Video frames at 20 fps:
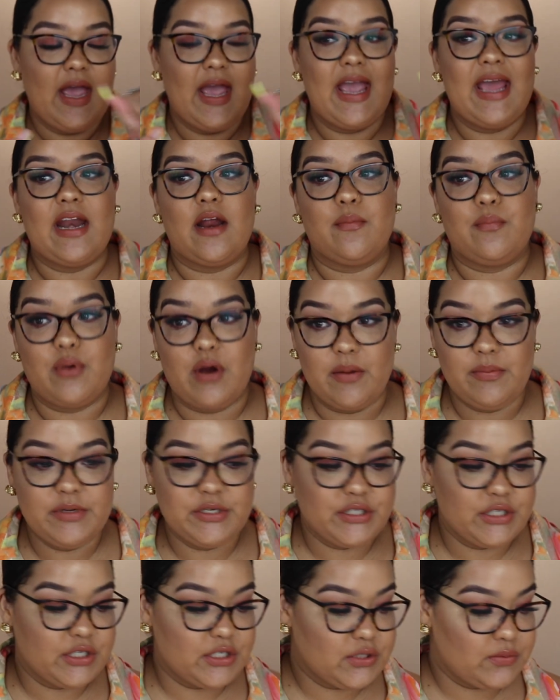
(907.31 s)
And I probably
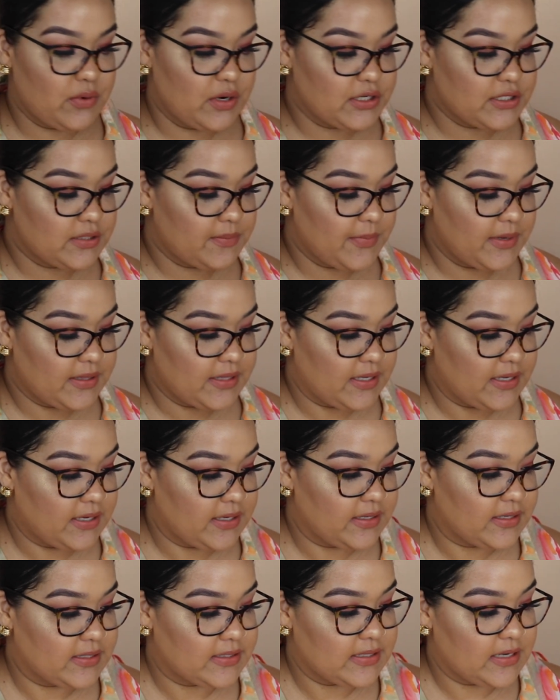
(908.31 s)
should have swatched them at the
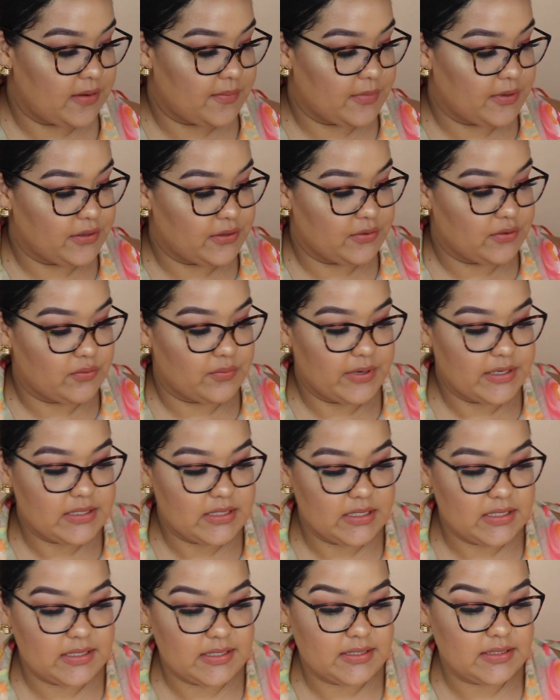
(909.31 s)
end because now I'm going to do the
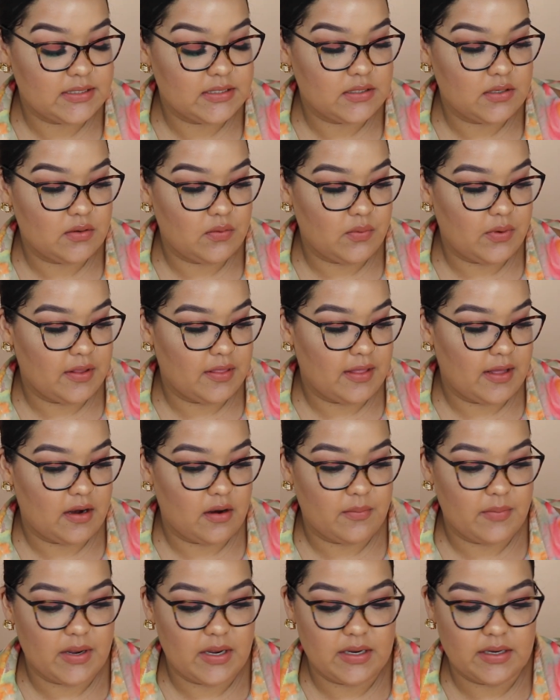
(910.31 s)
rest of this with that
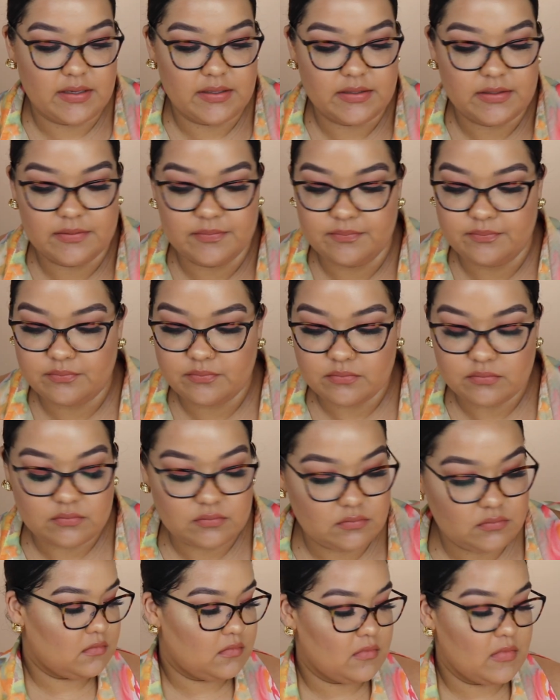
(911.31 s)
on my hand.
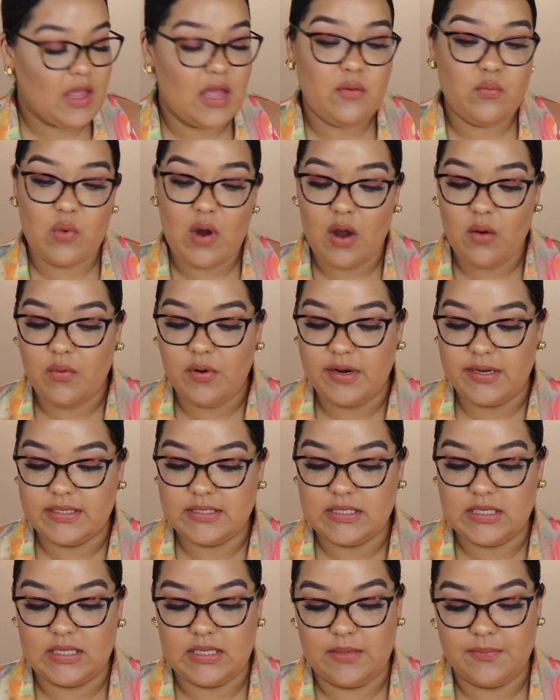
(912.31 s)
And while we're
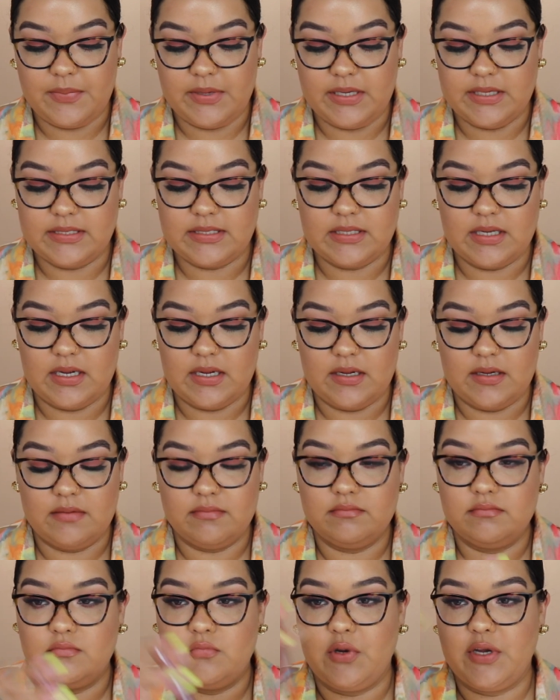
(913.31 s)
into
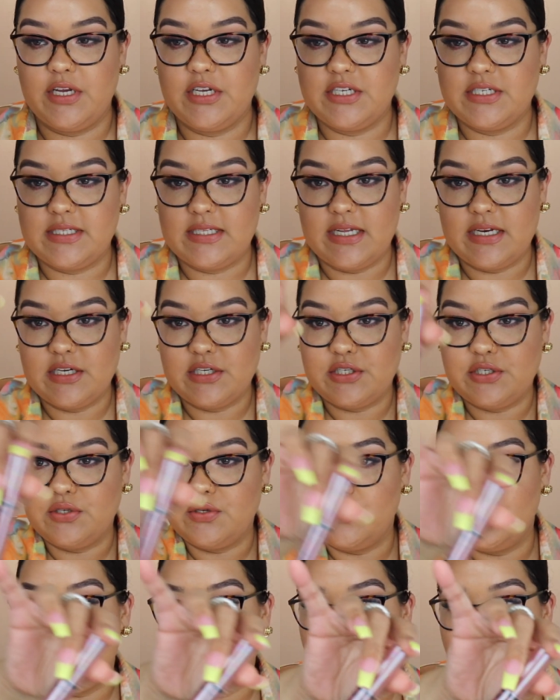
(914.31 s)
lippies, we can just get
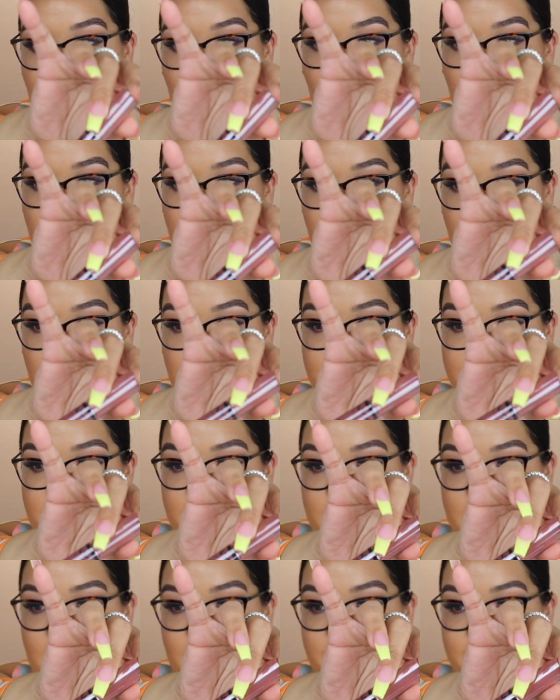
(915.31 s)
into the one little
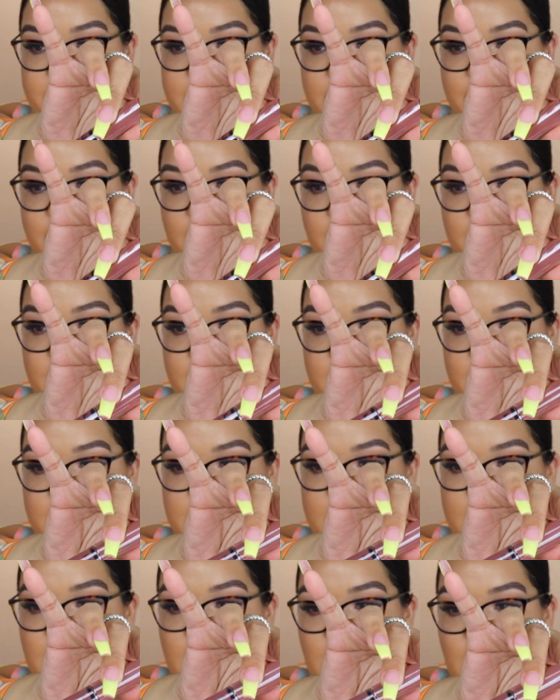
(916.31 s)
lippy that I picked up from
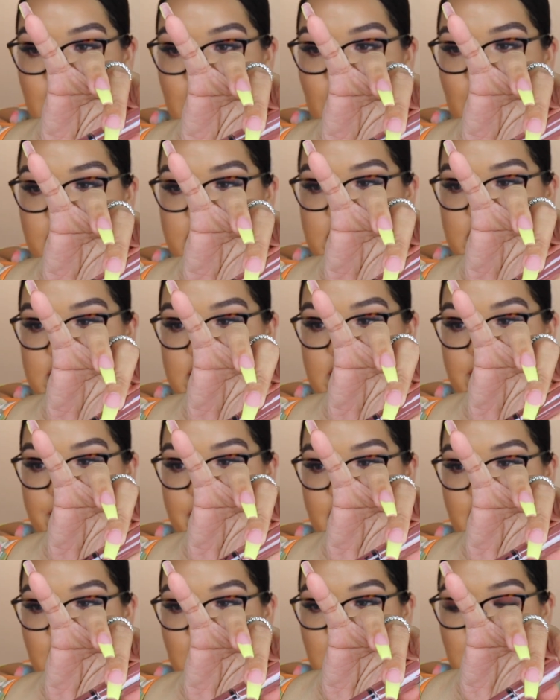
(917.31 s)
NYX, which is the
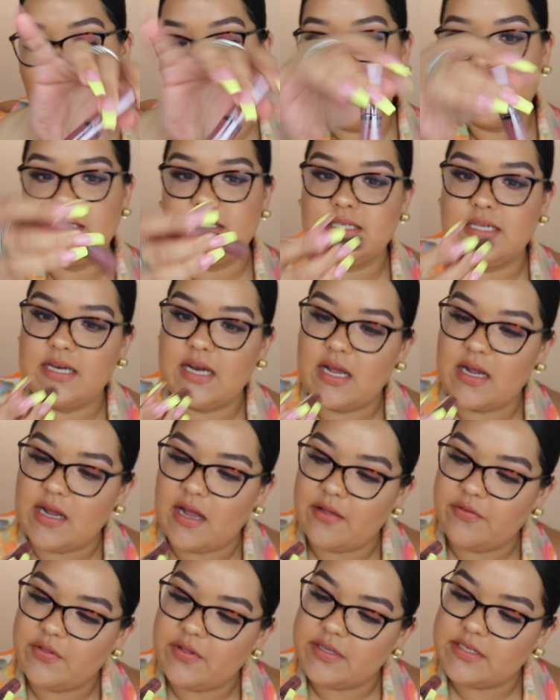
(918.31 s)
Butter Gloss. And I
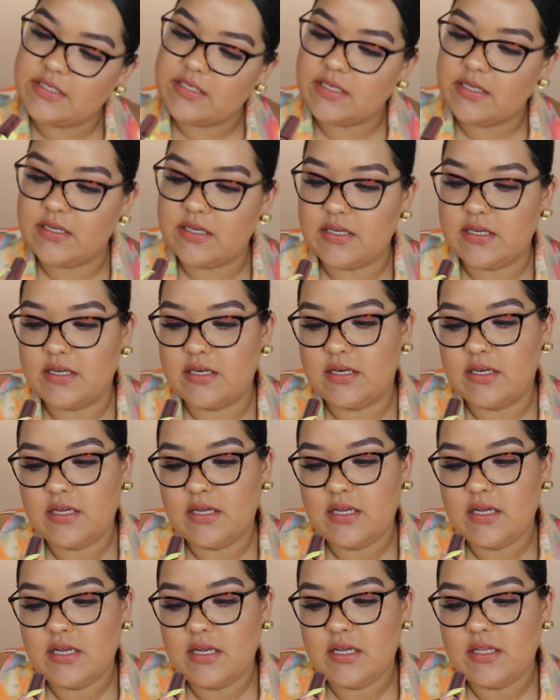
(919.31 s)
got this in
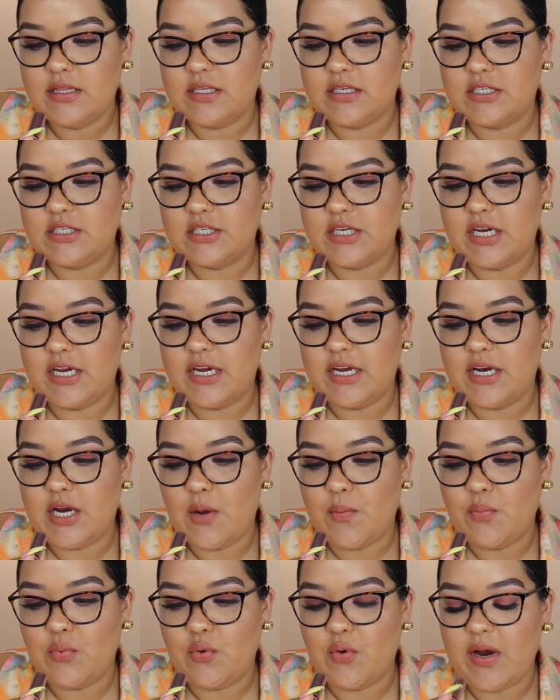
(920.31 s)
the
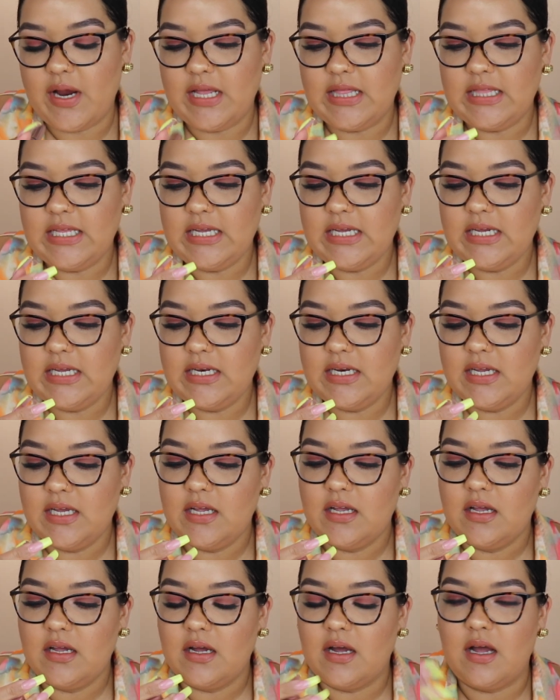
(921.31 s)
shade Praline.
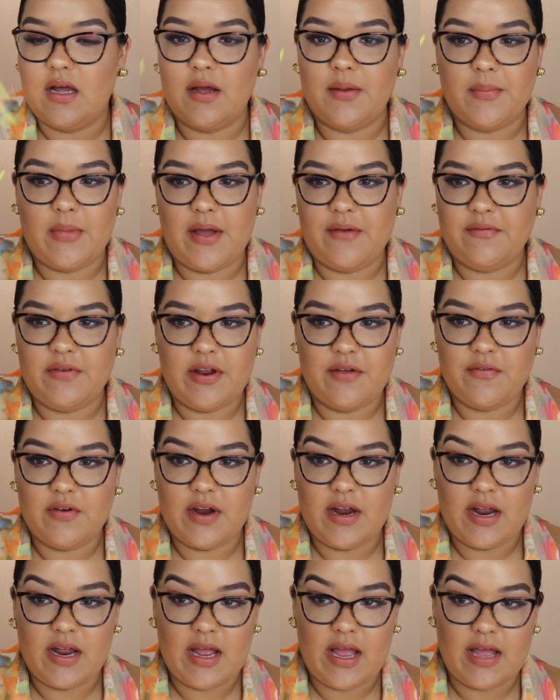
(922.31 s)
I've never
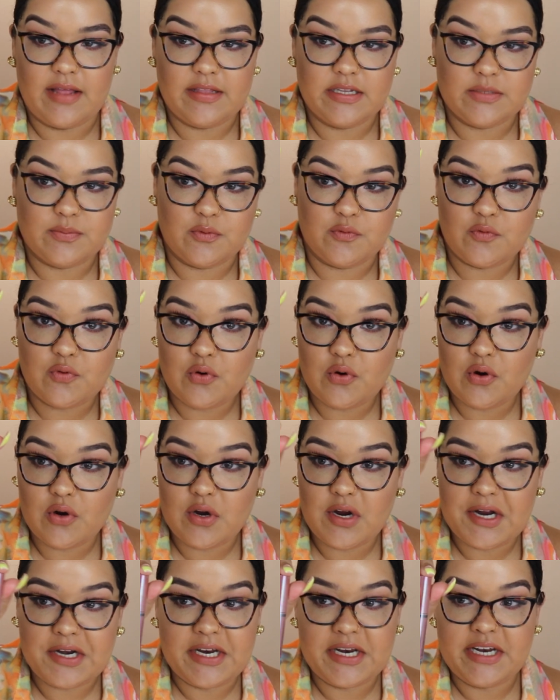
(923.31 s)
had this
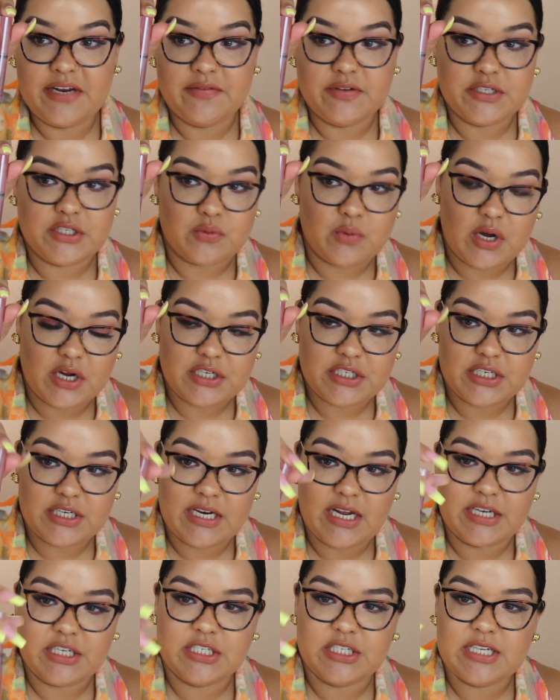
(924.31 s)
before. I didn't even swatch it.
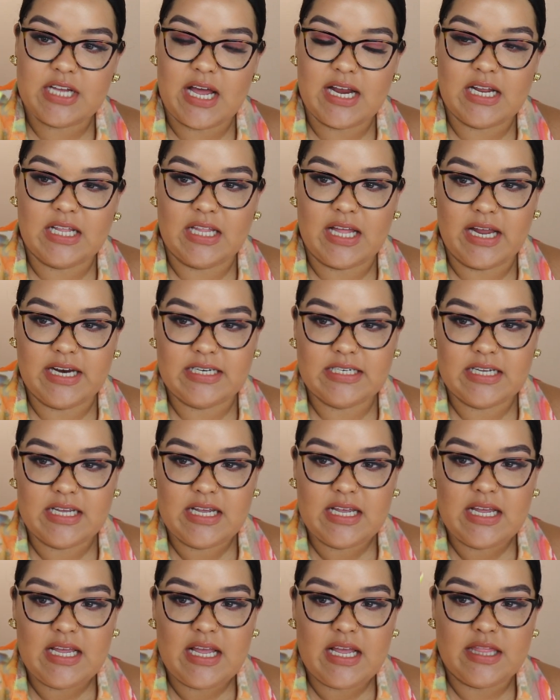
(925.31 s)
I just kind of liked
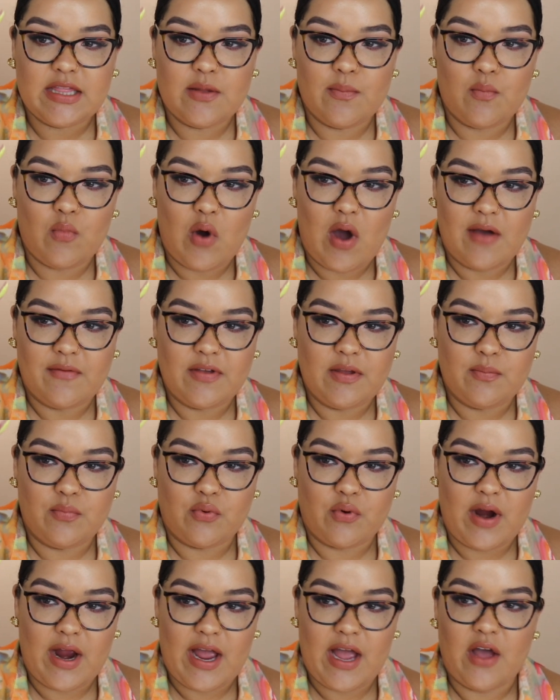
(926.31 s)
the mauve
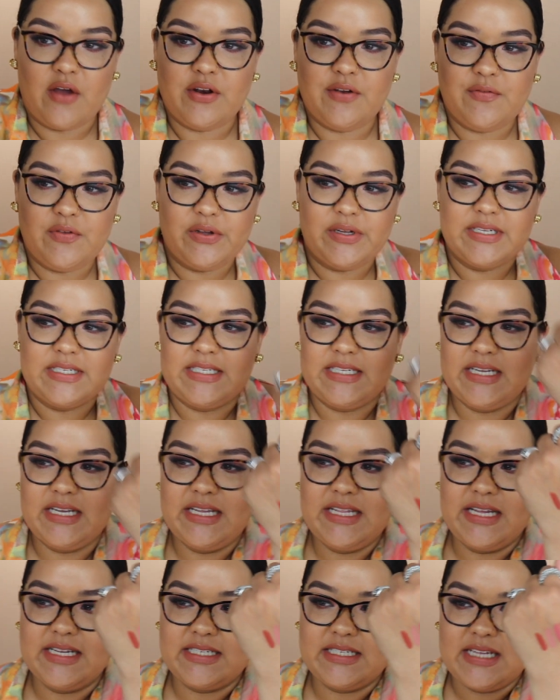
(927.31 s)
brown. If you can
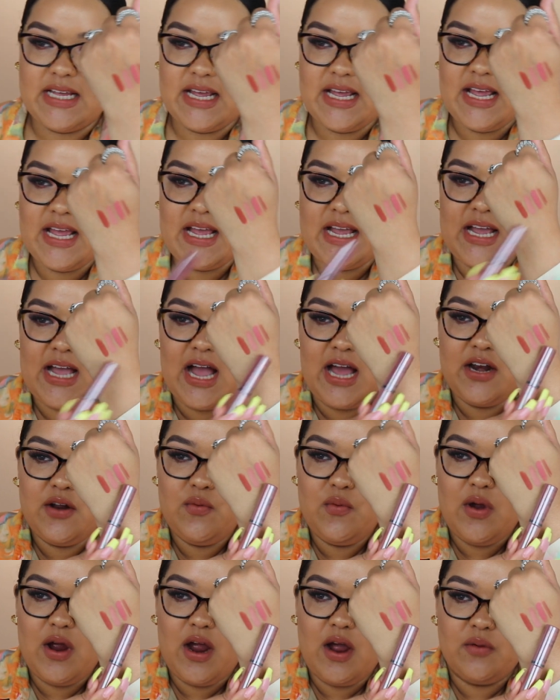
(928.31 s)
see, that's kind
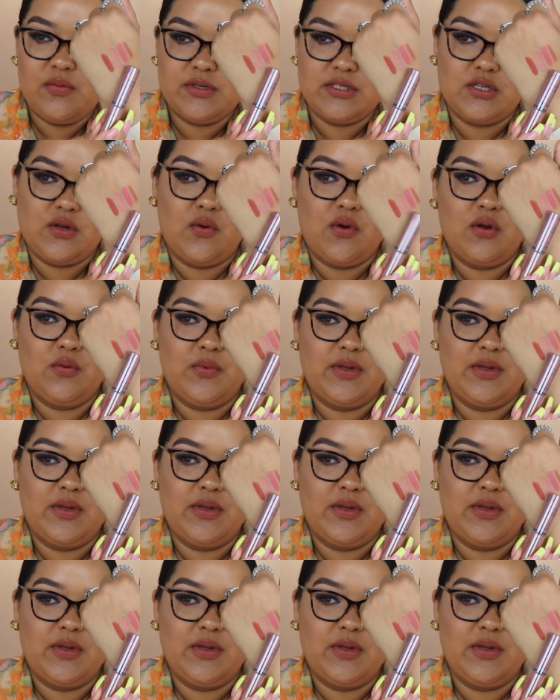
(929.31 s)
of where I was going